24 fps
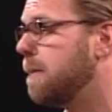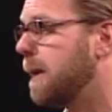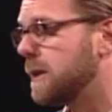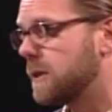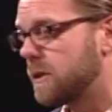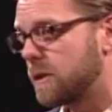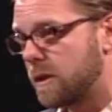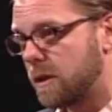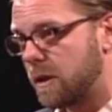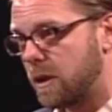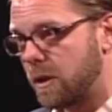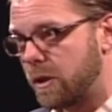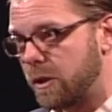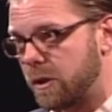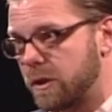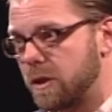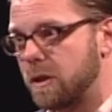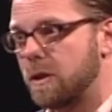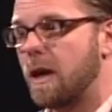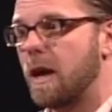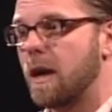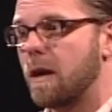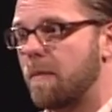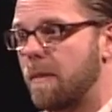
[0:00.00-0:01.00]
Metzner used to
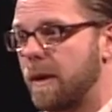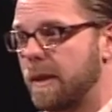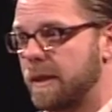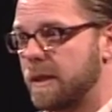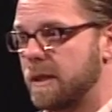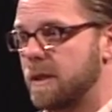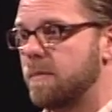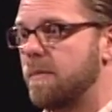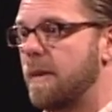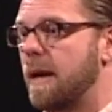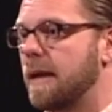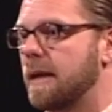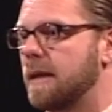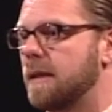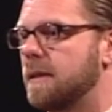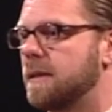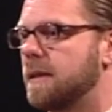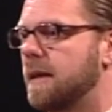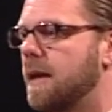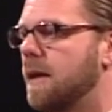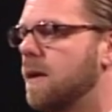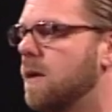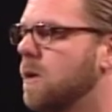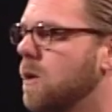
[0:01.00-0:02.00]
talk about this back in
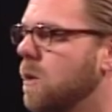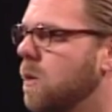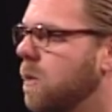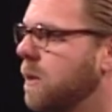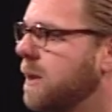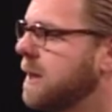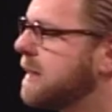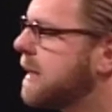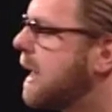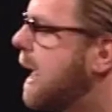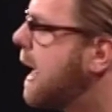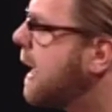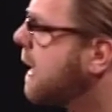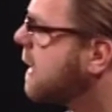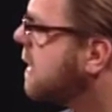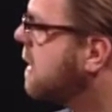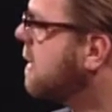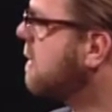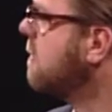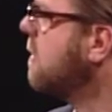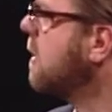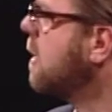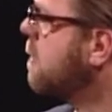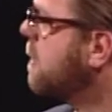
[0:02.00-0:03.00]
the day. What does
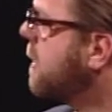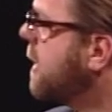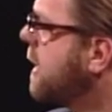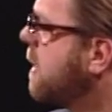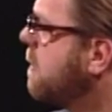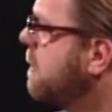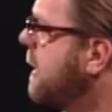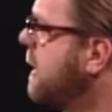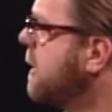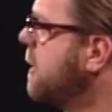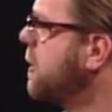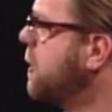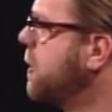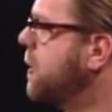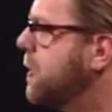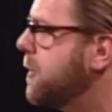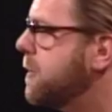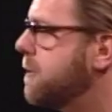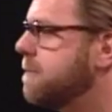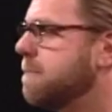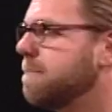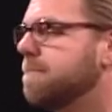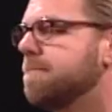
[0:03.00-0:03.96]
cognitive liberty mean to you?